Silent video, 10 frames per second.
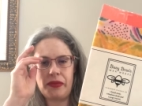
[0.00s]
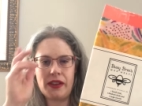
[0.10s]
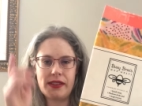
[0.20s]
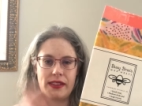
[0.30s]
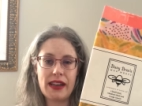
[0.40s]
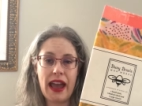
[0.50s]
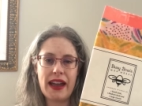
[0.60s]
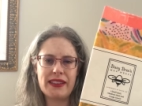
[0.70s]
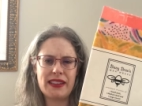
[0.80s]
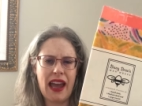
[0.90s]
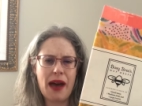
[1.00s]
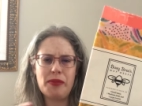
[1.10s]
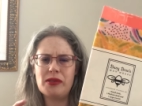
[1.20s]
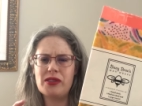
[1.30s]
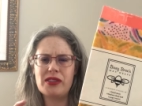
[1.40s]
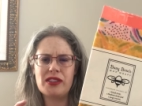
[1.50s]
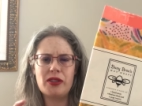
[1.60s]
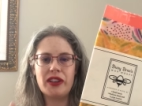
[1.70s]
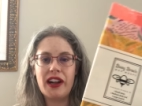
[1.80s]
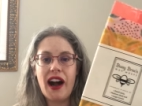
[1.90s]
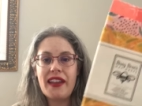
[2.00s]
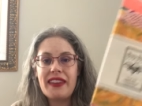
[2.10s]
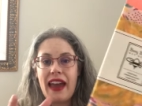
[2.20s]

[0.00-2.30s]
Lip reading: snacks, apples. You could cut the